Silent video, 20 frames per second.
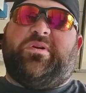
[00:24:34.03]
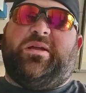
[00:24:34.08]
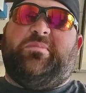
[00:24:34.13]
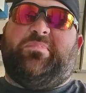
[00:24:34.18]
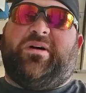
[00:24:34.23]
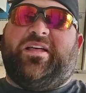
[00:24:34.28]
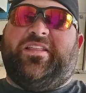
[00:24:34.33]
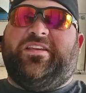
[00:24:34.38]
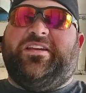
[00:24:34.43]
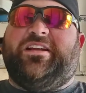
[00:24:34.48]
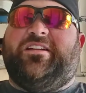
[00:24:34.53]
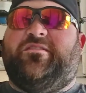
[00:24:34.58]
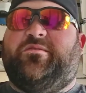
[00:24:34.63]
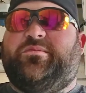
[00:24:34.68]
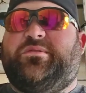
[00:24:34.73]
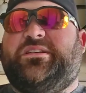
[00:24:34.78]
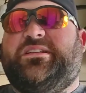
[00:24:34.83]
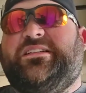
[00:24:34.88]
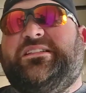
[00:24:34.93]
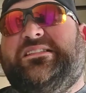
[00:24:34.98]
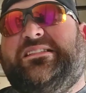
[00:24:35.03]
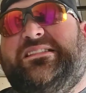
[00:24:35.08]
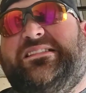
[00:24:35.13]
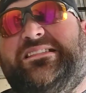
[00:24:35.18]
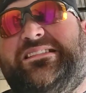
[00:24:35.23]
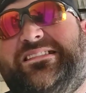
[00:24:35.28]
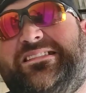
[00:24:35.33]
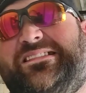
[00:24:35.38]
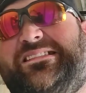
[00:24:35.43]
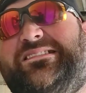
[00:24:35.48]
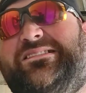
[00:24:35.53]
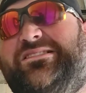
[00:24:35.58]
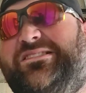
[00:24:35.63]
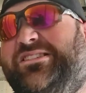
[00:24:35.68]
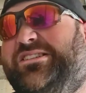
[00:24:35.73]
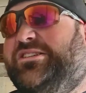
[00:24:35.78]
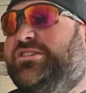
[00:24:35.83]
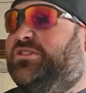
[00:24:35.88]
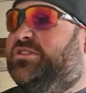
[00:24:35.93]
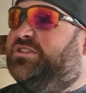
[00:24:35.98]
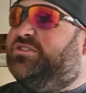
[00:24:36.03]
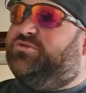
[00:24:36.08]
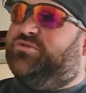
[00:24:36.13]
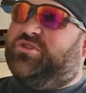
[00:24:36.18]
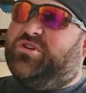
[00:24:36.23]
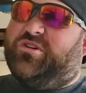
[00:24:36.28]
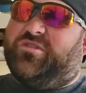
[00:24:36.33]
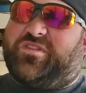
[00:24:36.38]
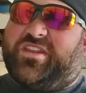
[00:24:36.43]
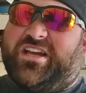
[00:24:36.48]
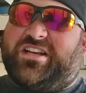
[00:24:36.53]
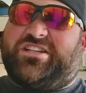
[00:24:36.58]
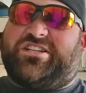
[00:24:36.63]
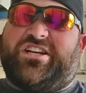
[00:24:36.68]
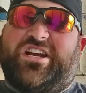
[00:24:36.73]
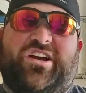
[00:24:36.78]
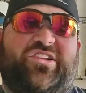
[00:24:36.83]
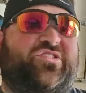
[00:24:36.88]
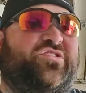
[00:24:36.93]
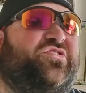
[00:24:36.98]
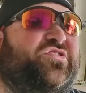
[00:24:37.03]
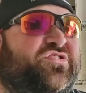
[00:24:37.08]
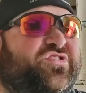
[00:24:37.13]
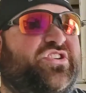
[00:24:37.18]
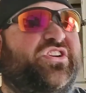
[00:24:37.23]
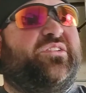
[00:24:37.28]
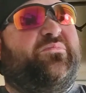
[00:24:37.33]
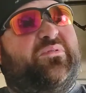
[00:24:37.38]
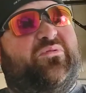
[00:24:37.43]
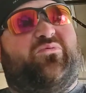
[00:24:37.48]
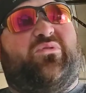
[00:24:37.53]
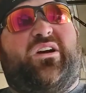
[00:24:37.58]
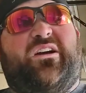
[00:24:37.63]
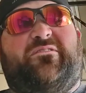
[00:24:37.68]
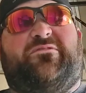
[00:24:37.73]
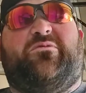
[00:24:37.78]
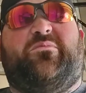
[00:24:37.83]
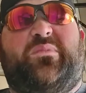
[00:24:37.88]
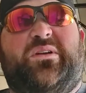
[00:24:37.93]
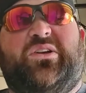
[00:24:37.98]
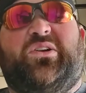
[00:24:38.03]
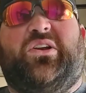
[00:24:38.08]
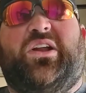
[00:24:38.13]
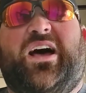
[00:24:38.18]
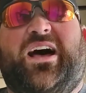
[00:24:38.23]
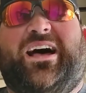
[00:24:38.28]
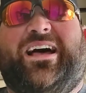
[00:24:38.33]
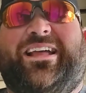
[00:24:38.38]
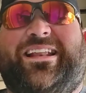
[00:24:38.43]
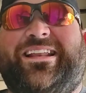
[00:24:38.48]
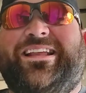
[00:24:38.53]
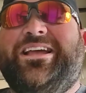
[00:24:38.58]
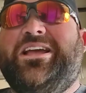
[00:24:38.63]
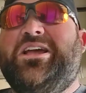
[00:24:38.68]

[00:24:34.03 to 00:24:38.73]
and by the end of it, I'm like, I don't know if that Challenger is going to be right for me or not.